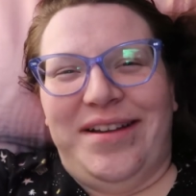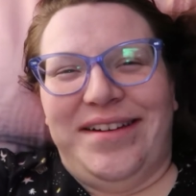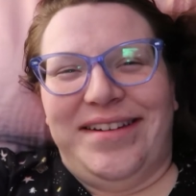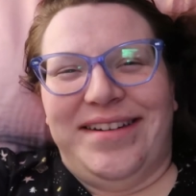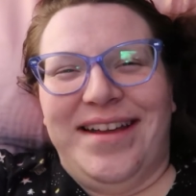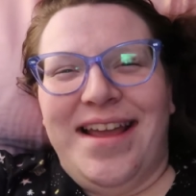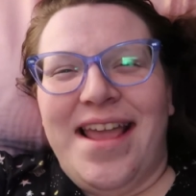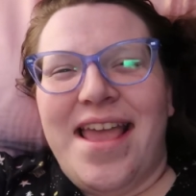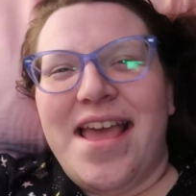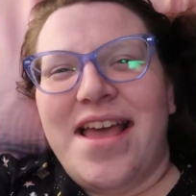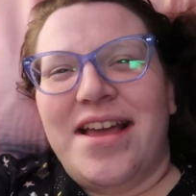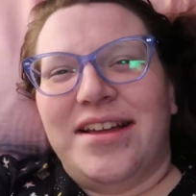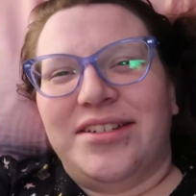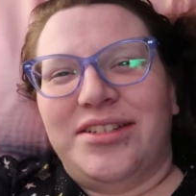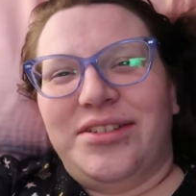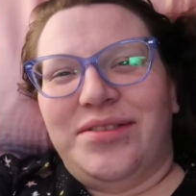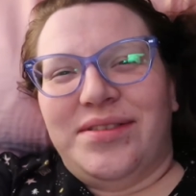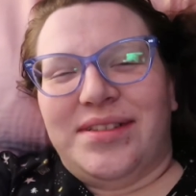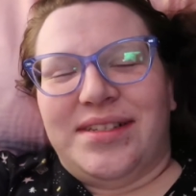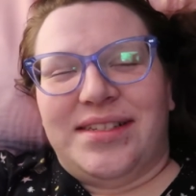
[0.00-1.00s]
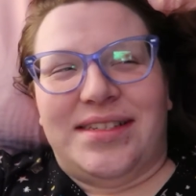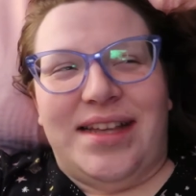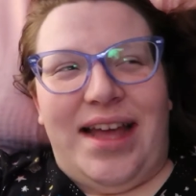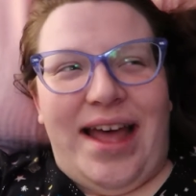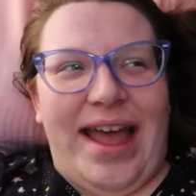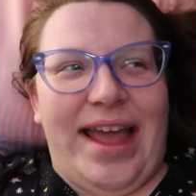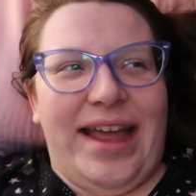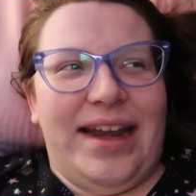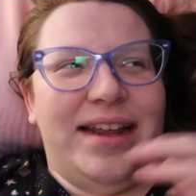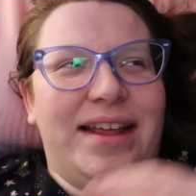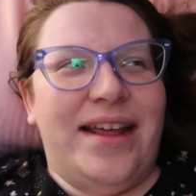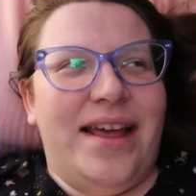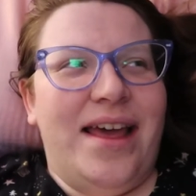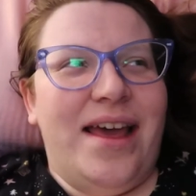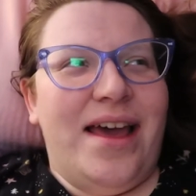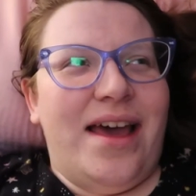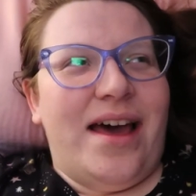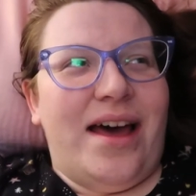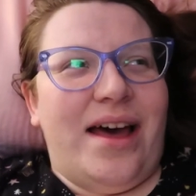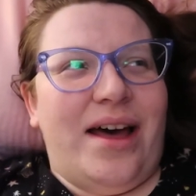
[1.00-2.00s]
one to the side.
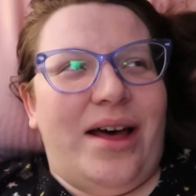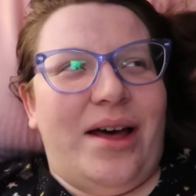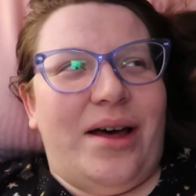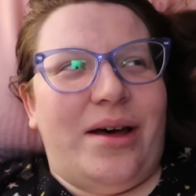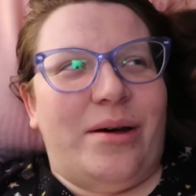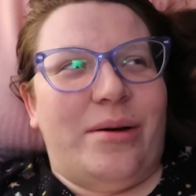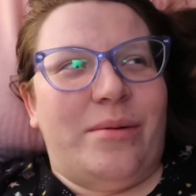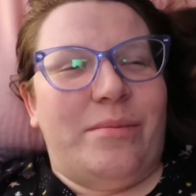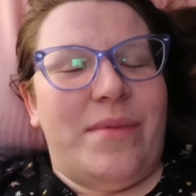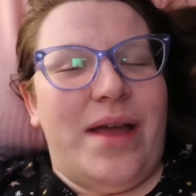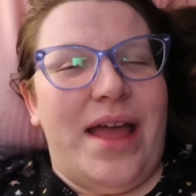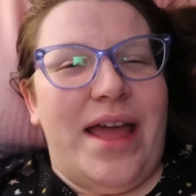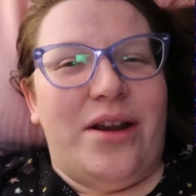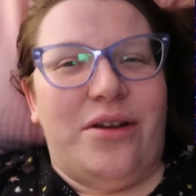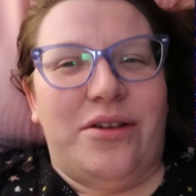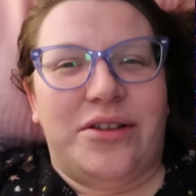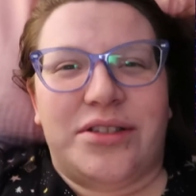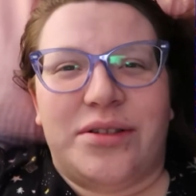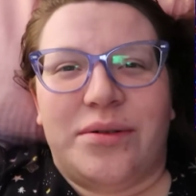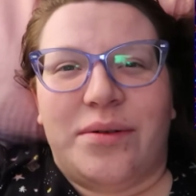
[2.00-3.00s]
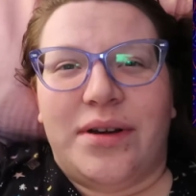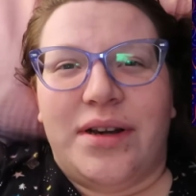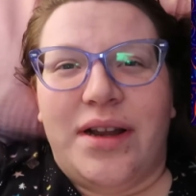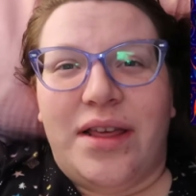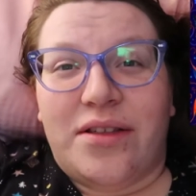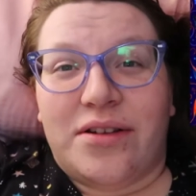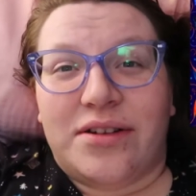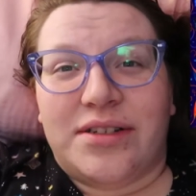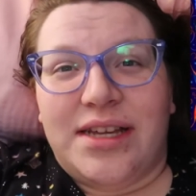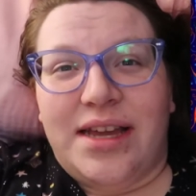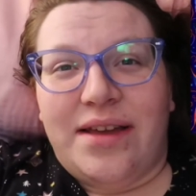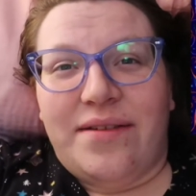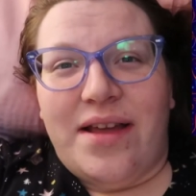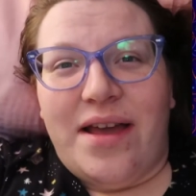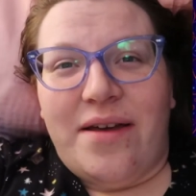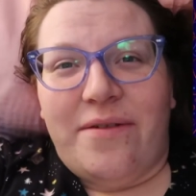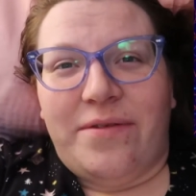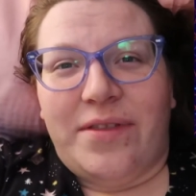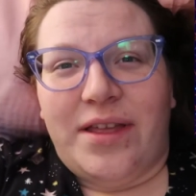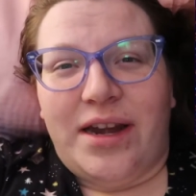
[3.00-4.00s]
And also another
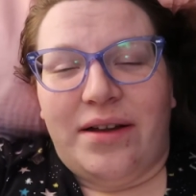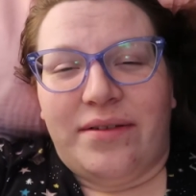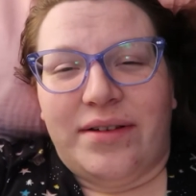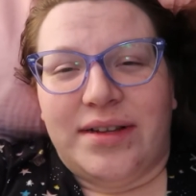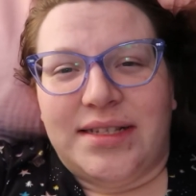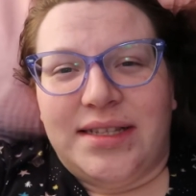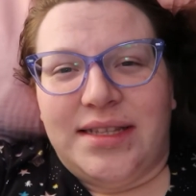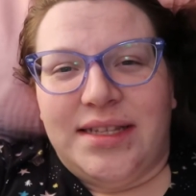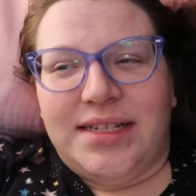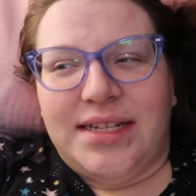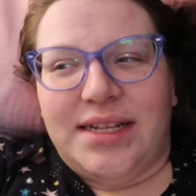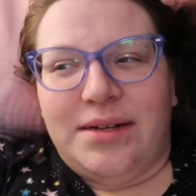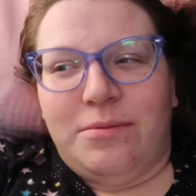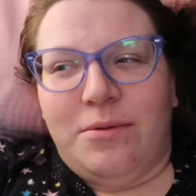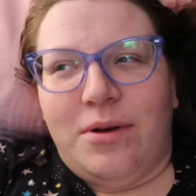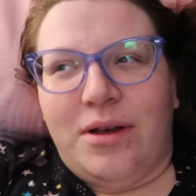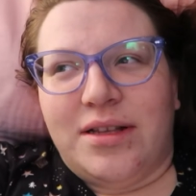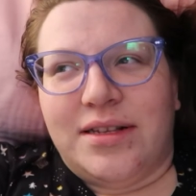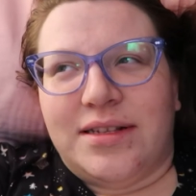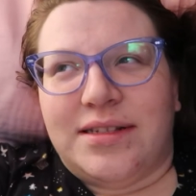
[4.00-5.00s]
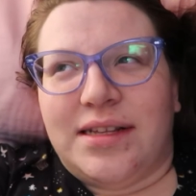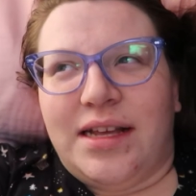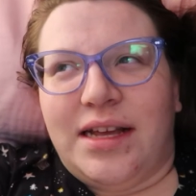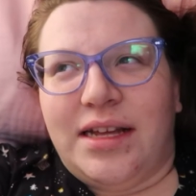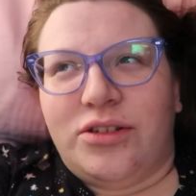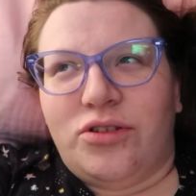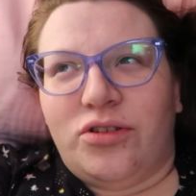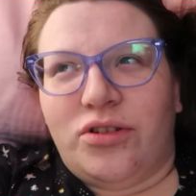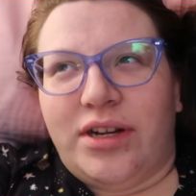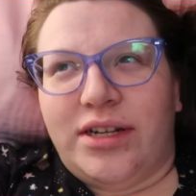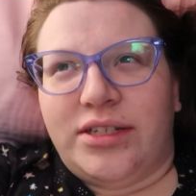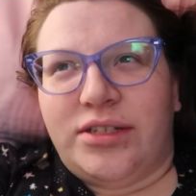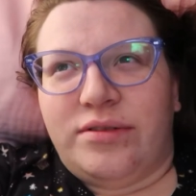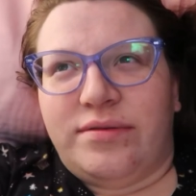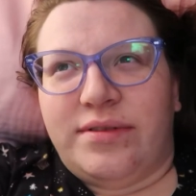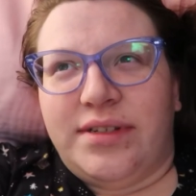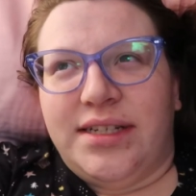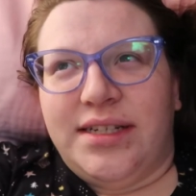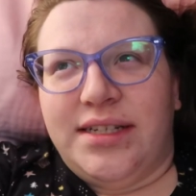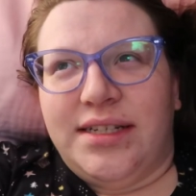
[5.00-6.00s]
DNF that I recently did was I tried
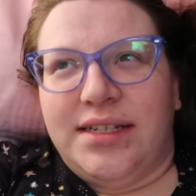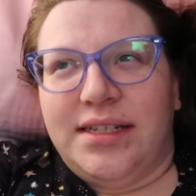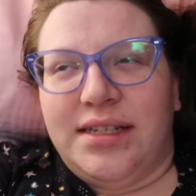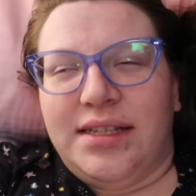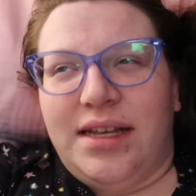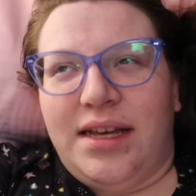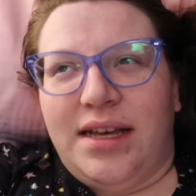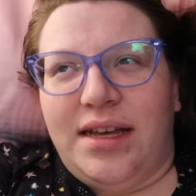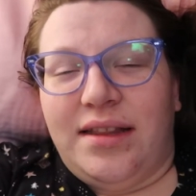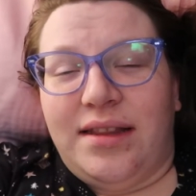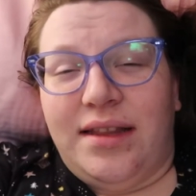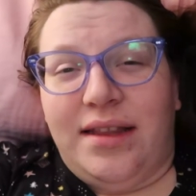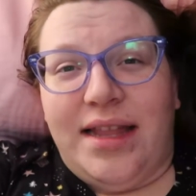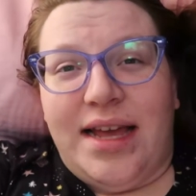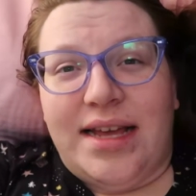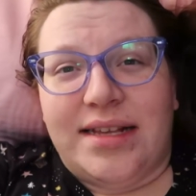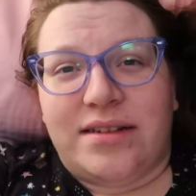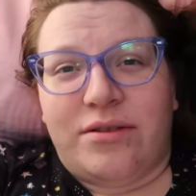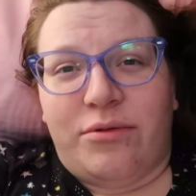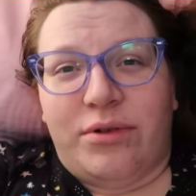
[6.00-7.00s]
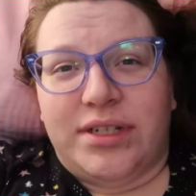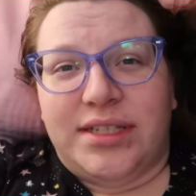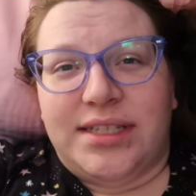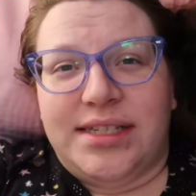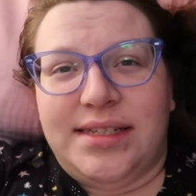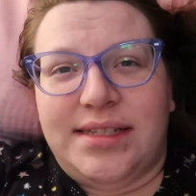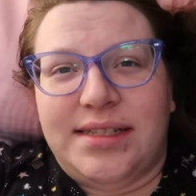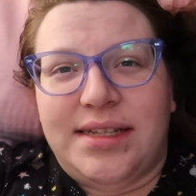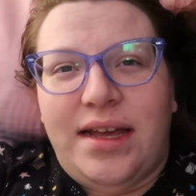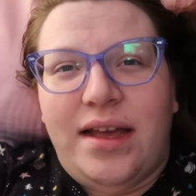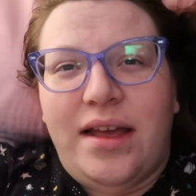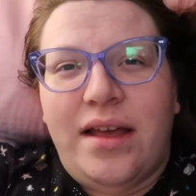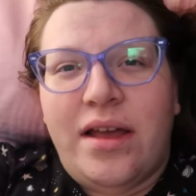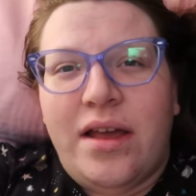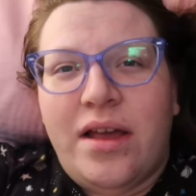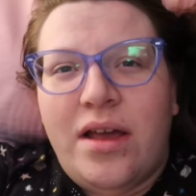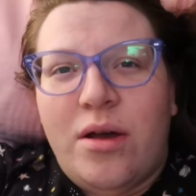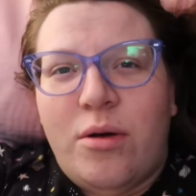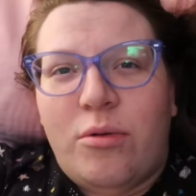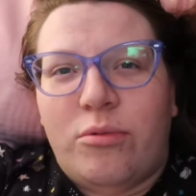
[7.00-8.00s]
to read The Last Quintista,
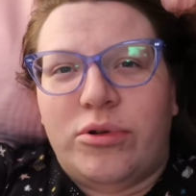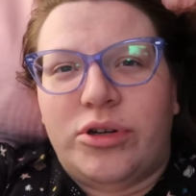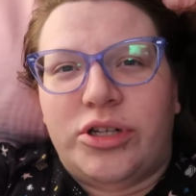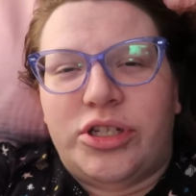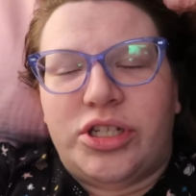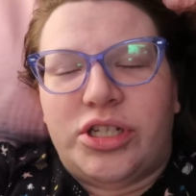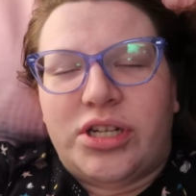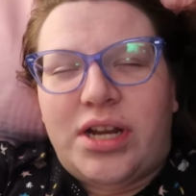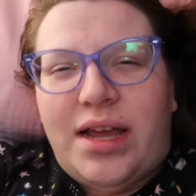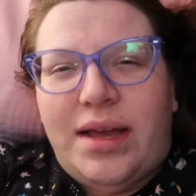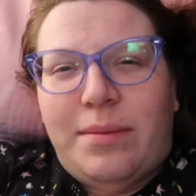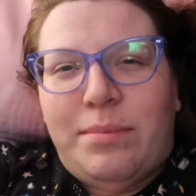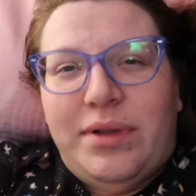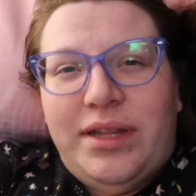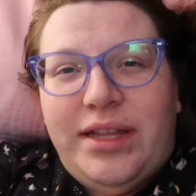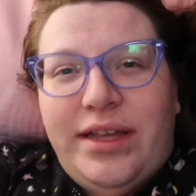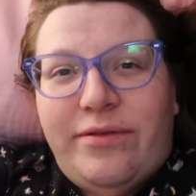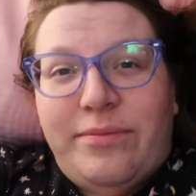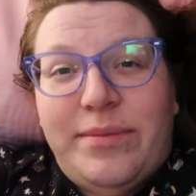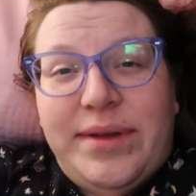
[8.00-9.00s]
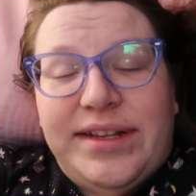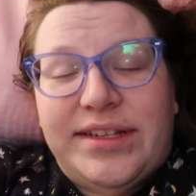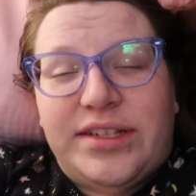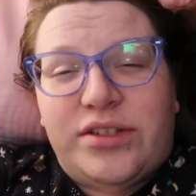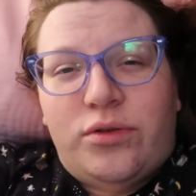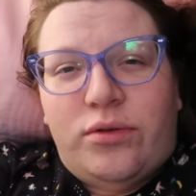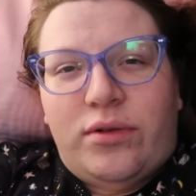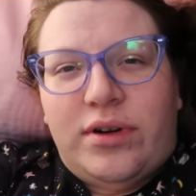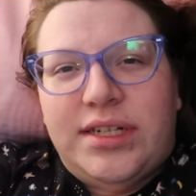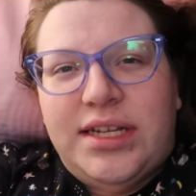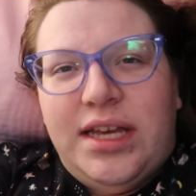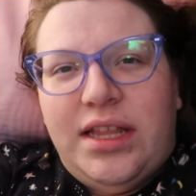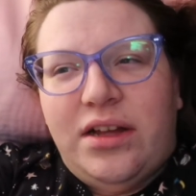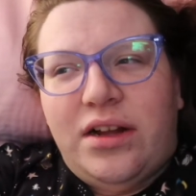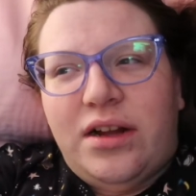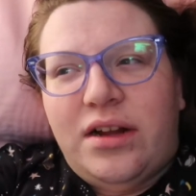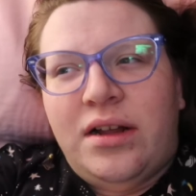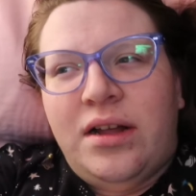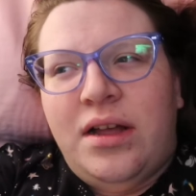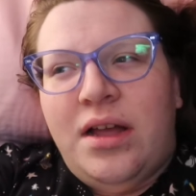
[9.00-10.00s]
which I believe means
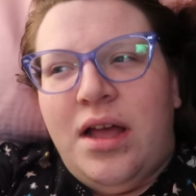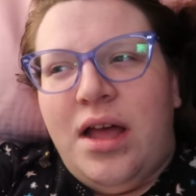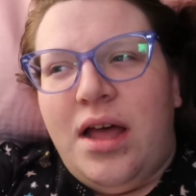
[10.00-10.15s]
storyteller,